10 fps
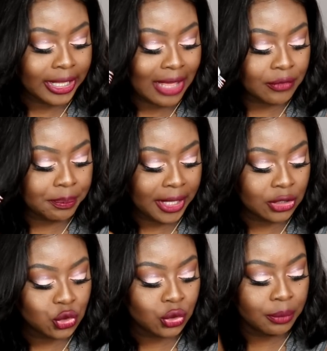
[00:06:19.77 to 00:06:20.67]
I have a
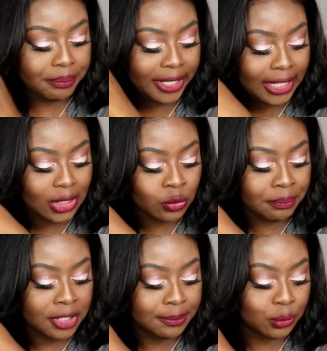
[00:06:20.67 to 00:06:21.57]
Patreon page where
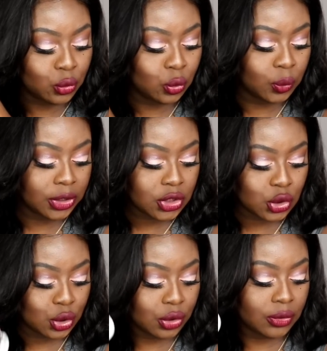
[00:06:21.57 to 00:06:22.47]
people who
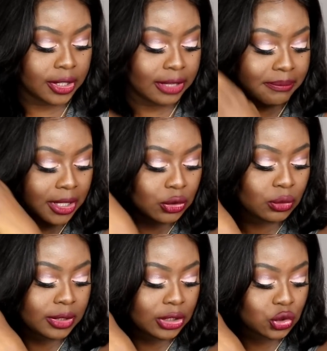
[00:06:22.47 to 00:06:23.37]
wish to can make
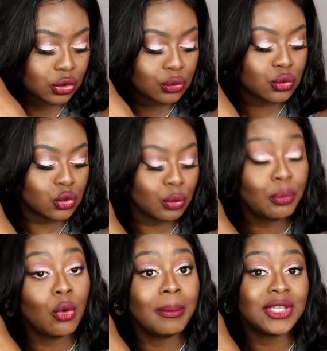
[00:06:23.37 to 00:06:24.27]
donations to
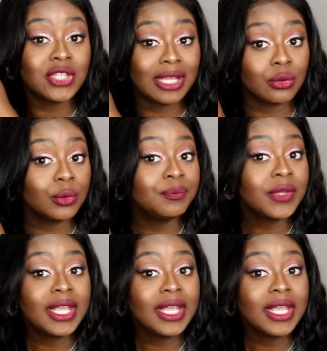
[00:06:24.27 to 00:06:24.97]
support my channel.